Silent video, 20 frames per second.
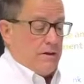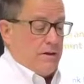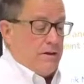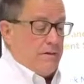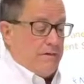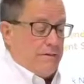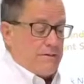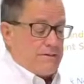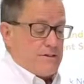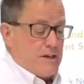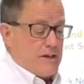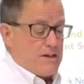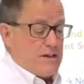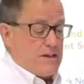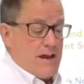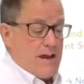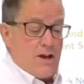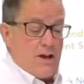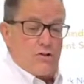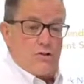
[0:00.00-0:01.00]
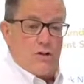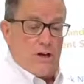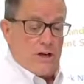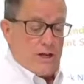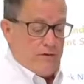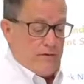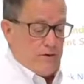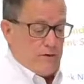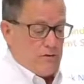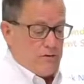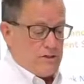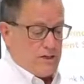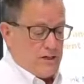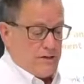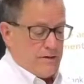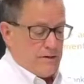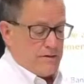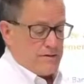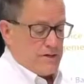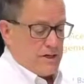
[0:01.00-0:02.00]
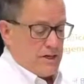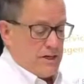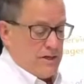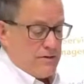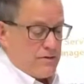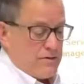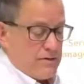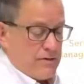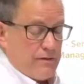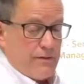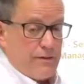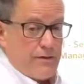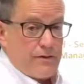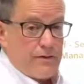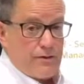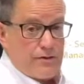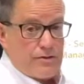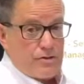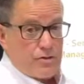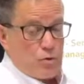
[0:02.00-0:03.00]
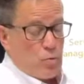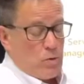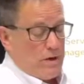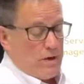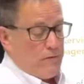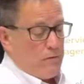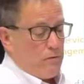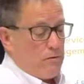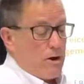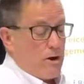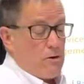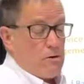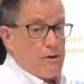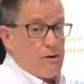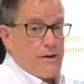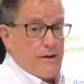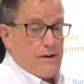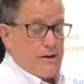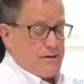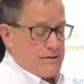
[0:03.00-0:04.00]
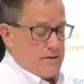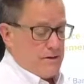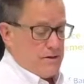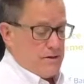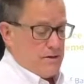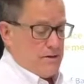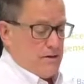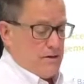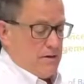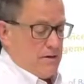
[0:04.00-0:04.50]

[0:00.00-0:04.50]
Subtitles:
This takes cash out of your attendant's hands. This is a 24-hour-a-day attendant.